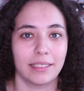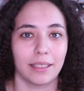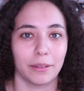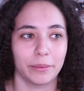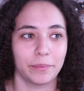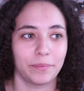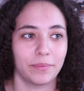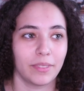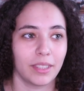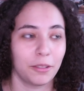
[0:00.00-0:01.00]
So,
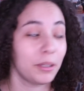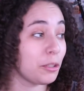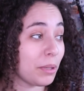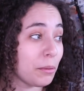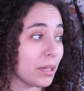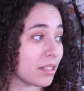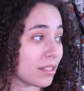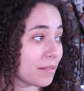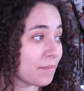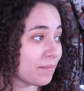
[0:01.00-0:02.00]
2020
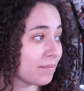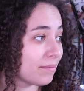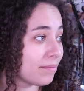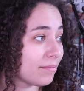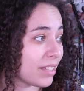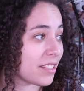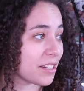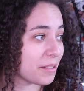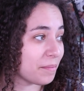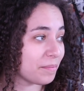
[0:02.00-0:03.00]
wins this
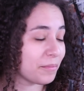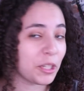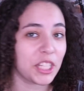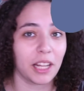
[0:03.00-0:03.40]
year. Wins